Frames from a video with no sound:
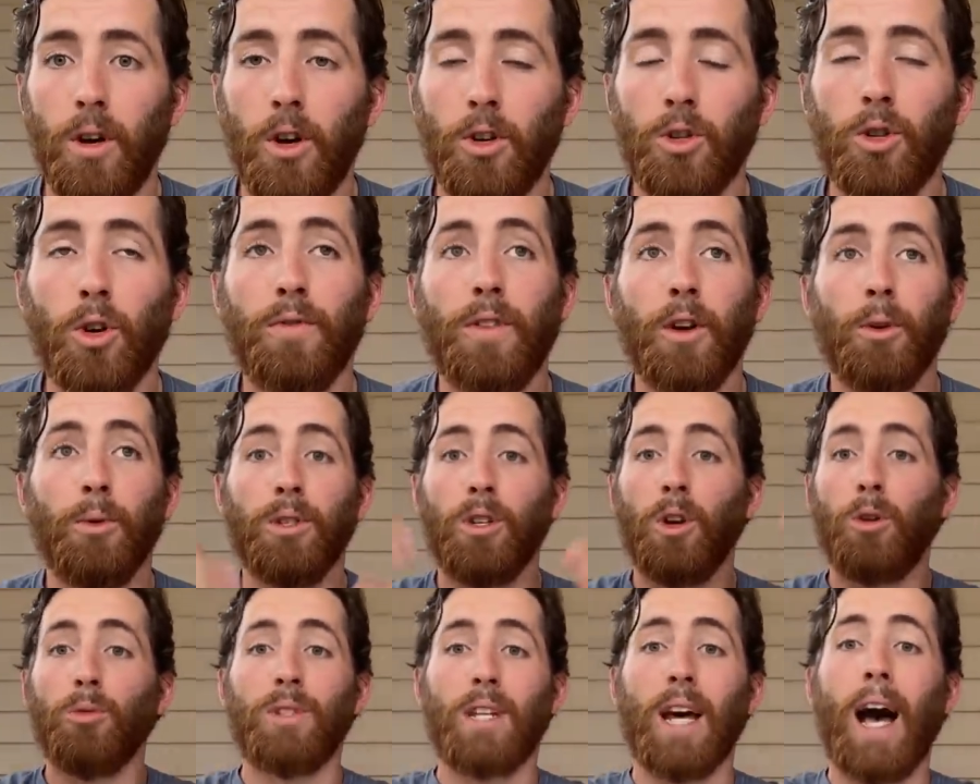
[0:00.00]
So if there
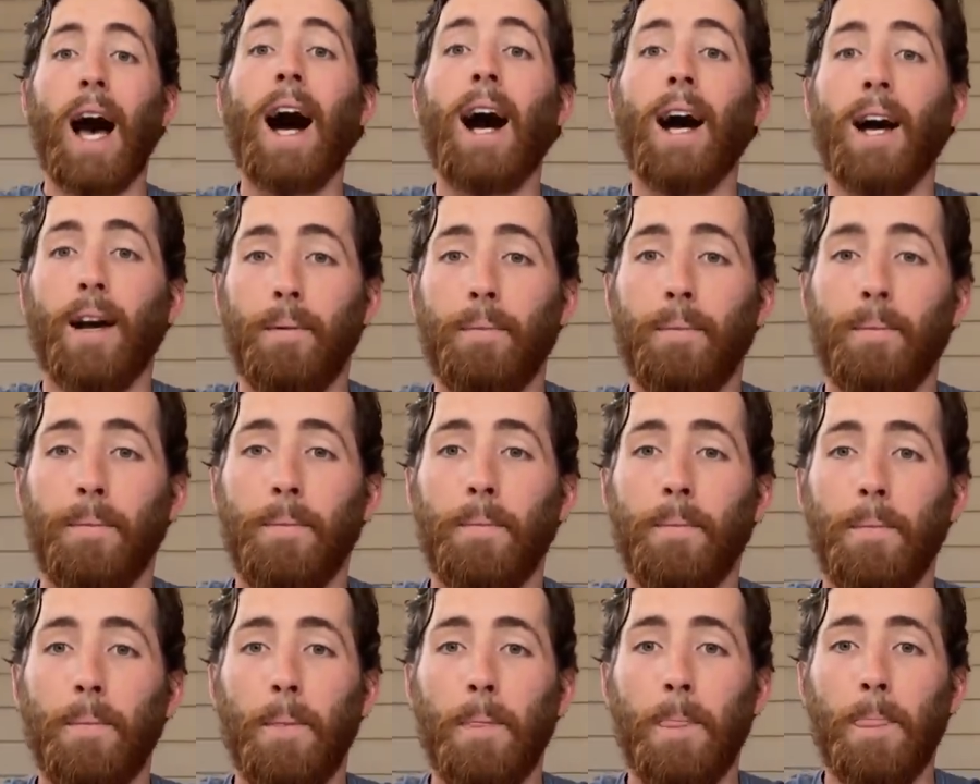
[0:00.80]
was no time,
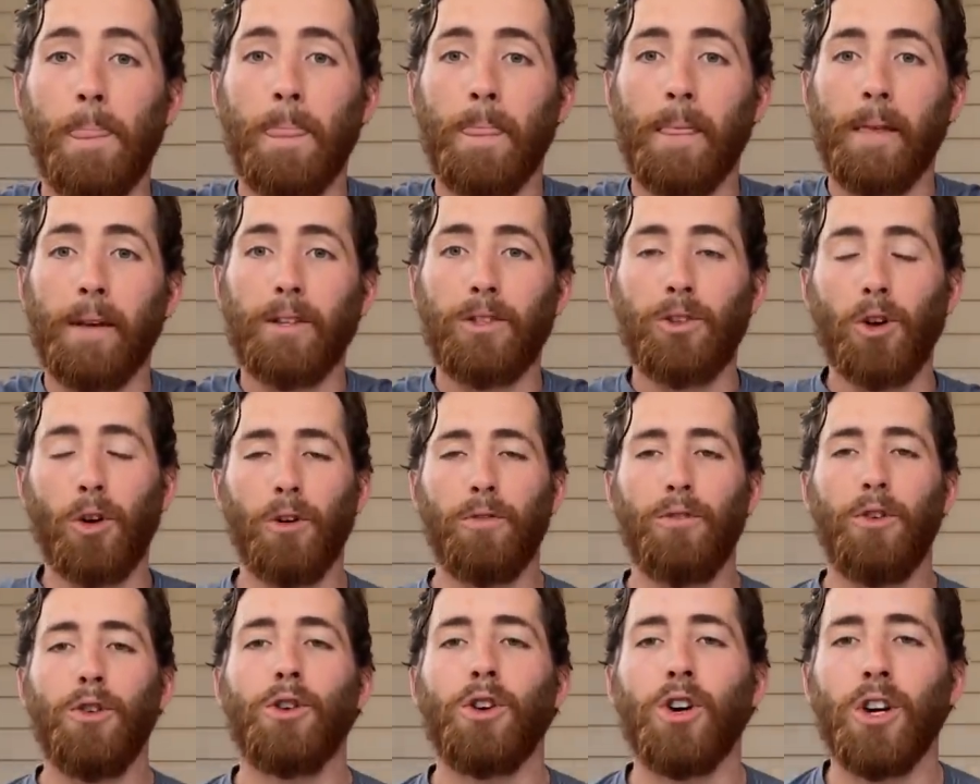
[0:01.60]
so
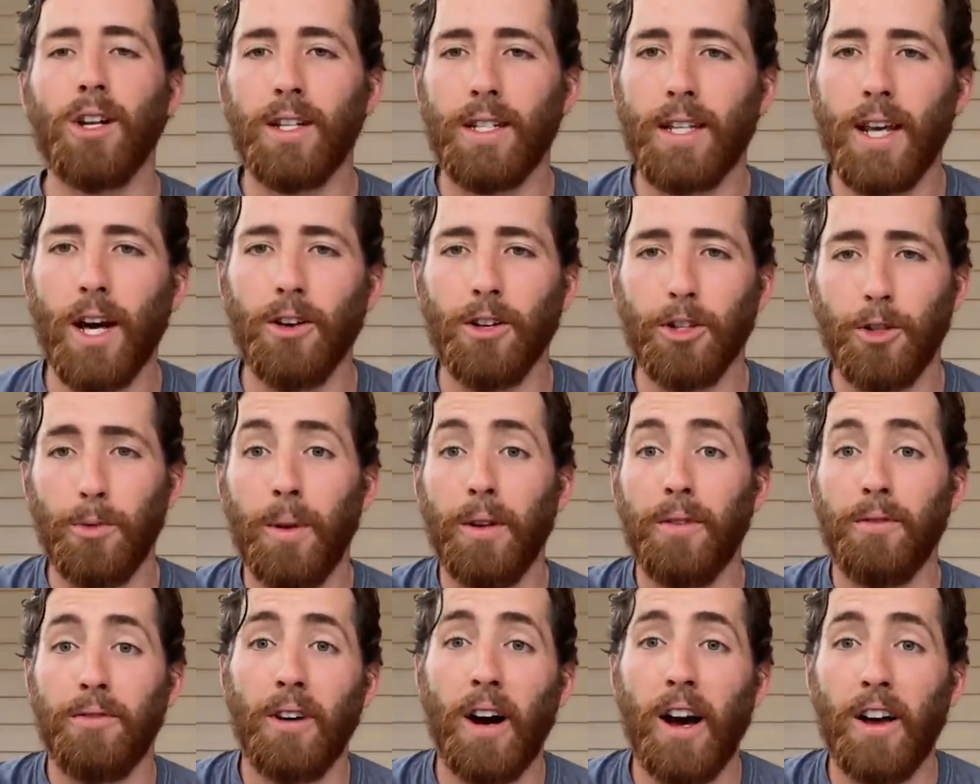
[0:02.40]
if you couldn't tell it's
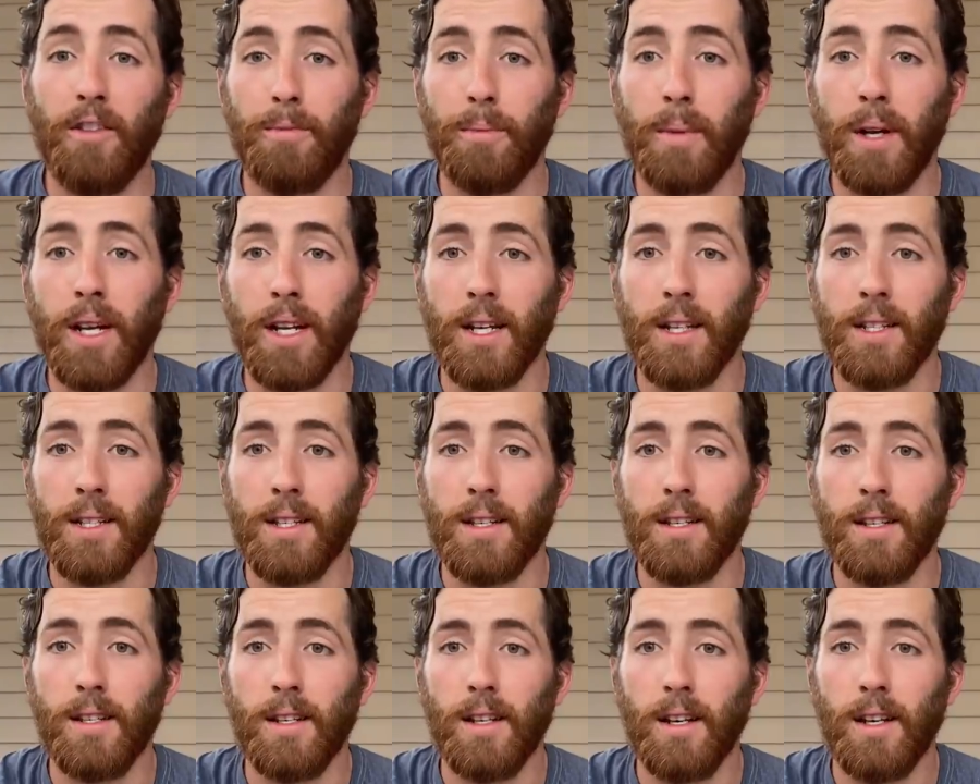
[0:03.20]
been 5
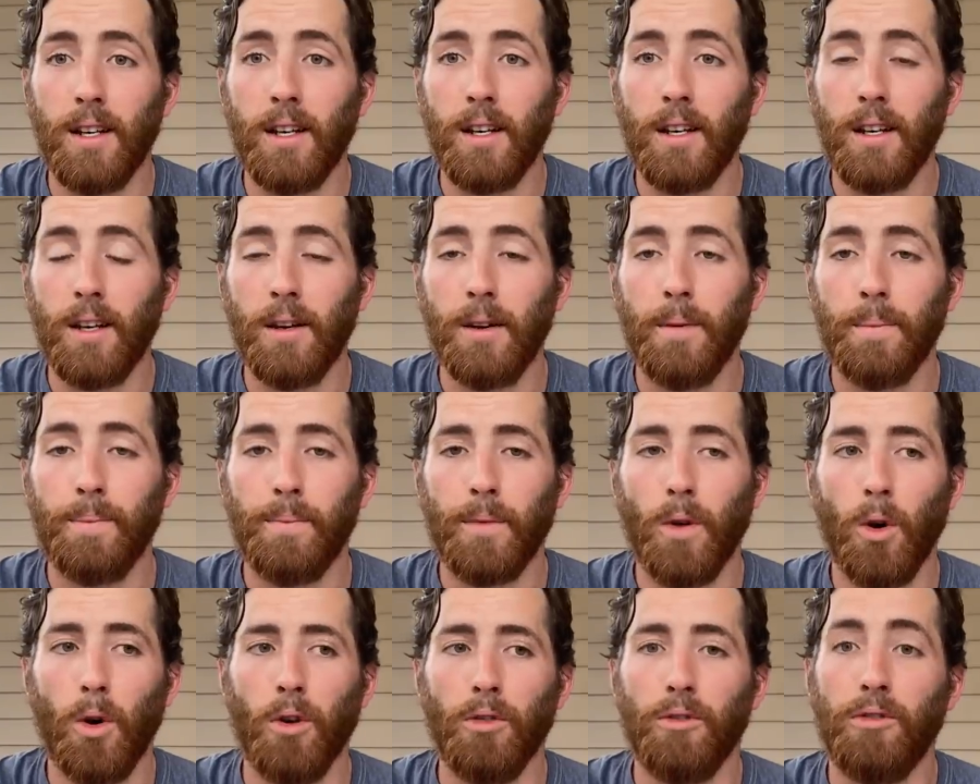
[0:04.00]
minutes
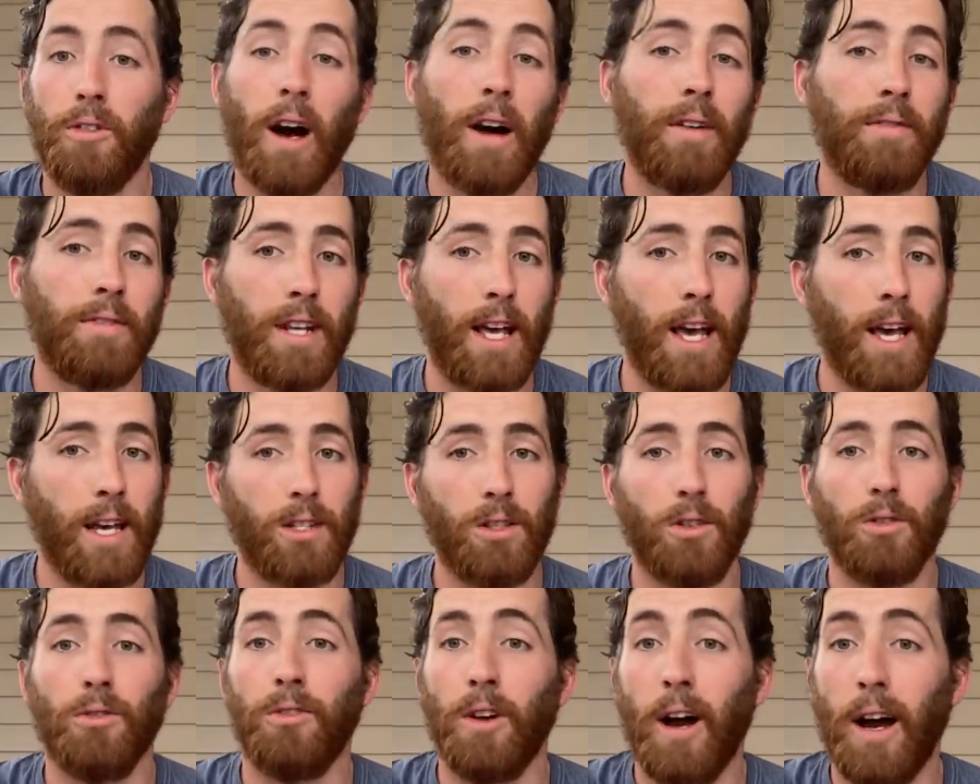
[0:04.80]
or 5
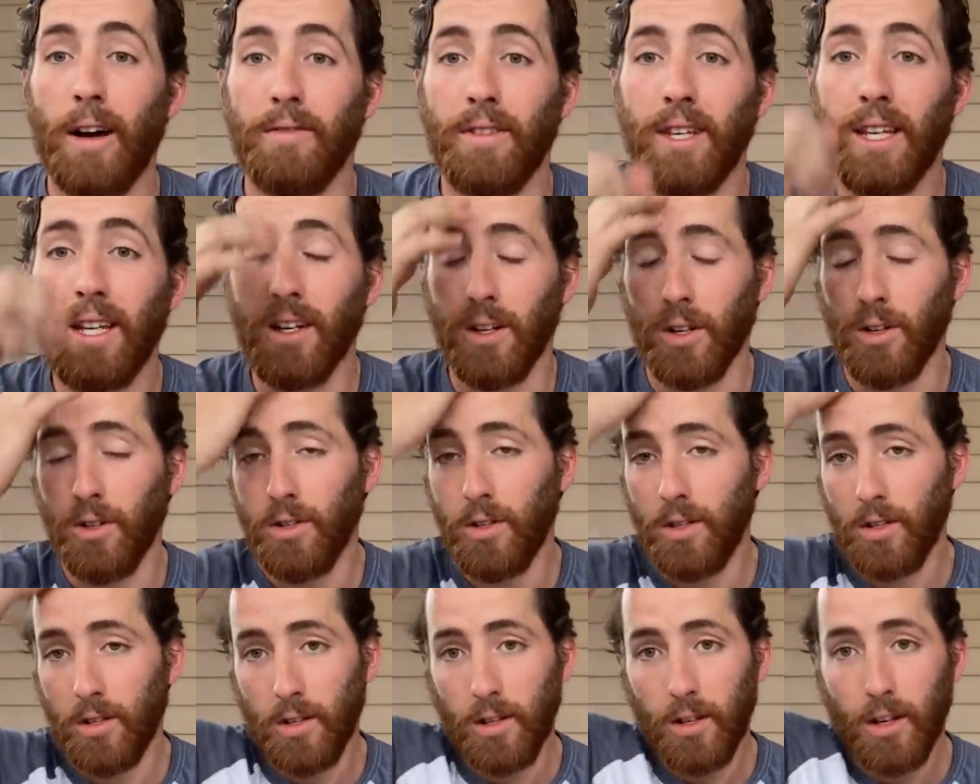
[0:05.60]
days or 5
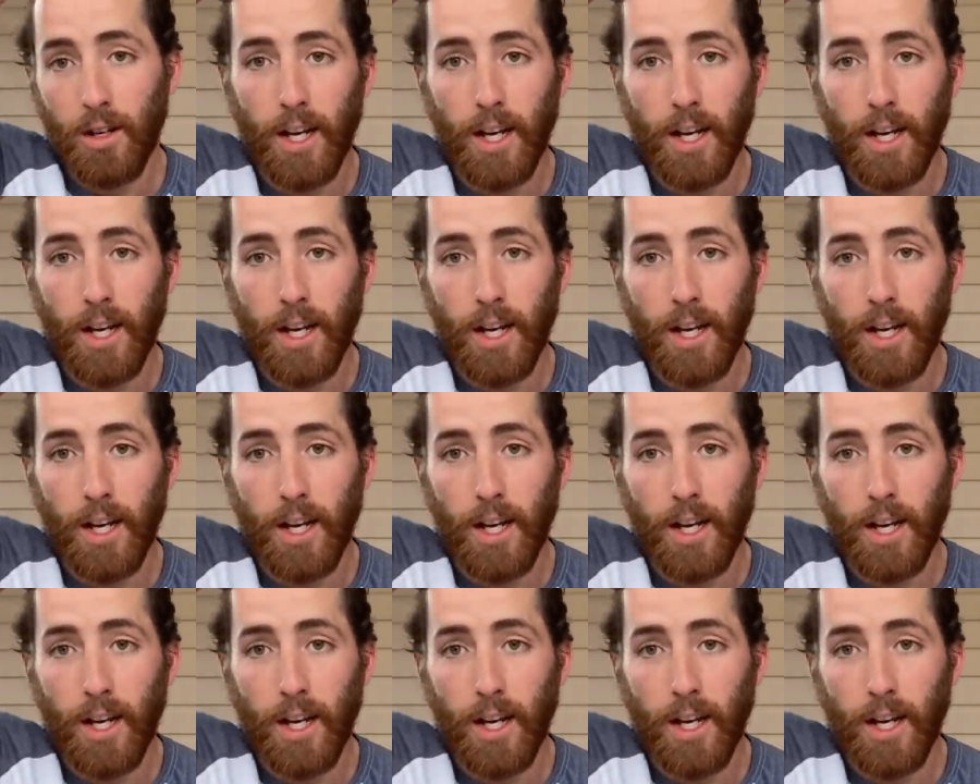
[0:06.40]
years,